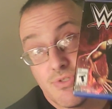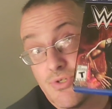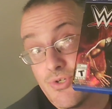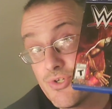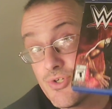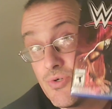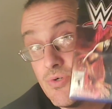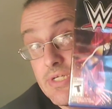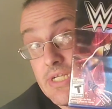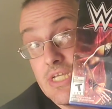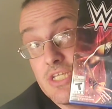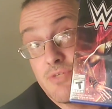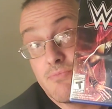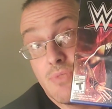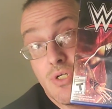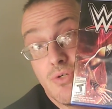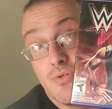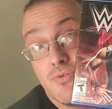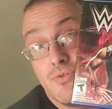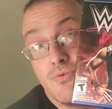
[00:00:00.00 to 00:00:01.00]
was no showcase
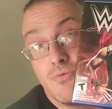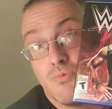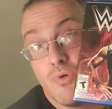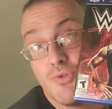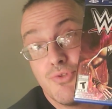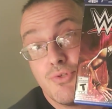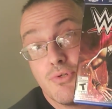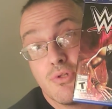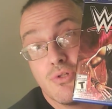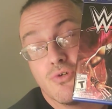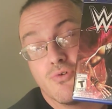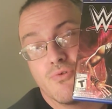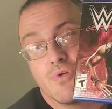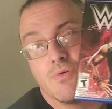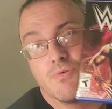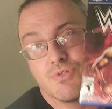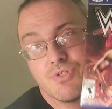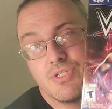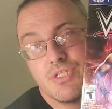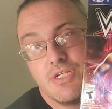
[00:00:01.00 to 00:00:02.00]
mode. Road to
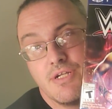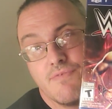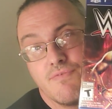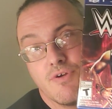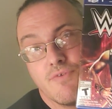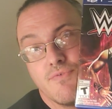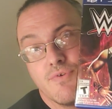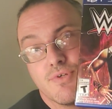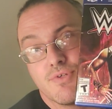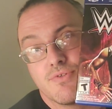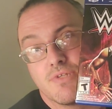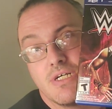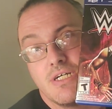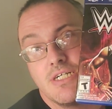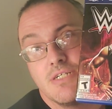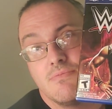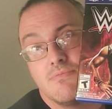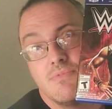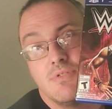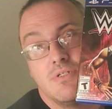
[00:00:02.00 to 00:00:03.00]
Glory was in here for the first
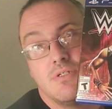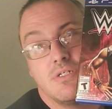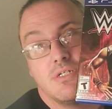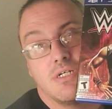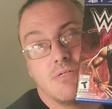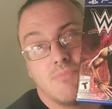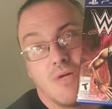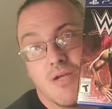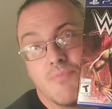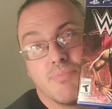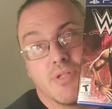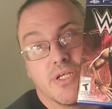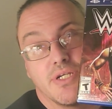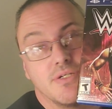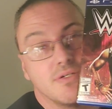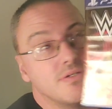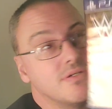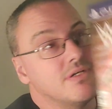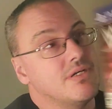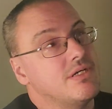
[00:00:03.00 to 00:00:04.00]
time. Uh, my
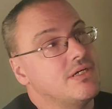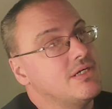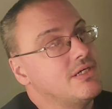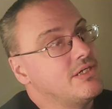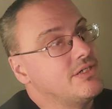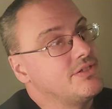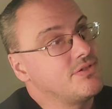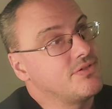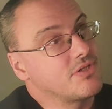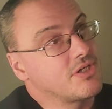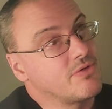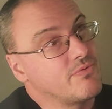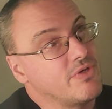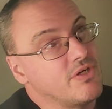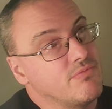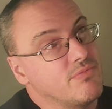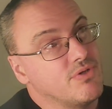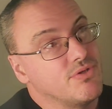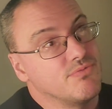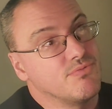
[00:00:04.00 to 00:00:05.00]
player. The
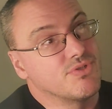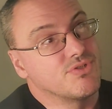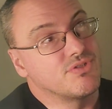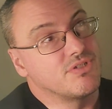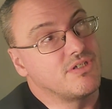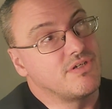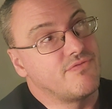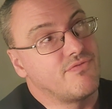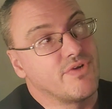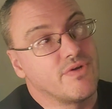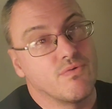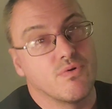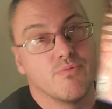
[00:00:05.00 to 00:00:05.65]
career mode was uh, free